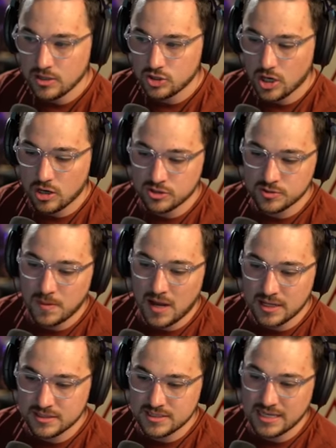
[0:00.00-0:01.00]
charles
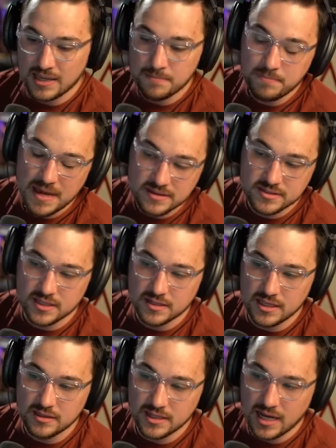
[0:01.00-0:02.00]
ponzi and
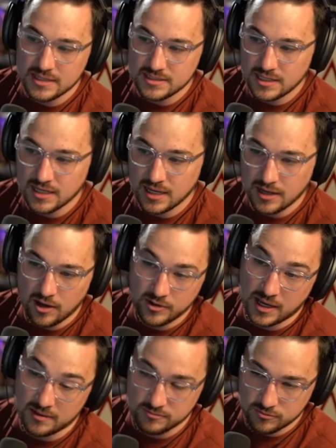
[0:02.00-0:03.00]
basically the idea oh
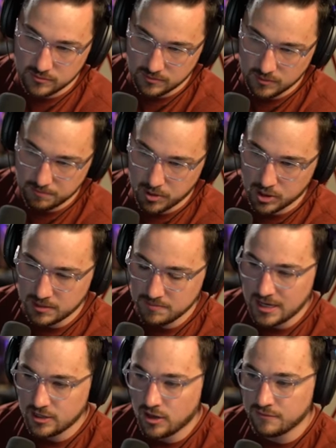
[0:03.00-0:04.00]
yeah and Bernie
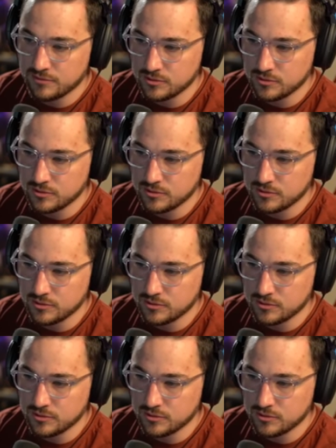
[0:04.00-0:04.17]
Madoff,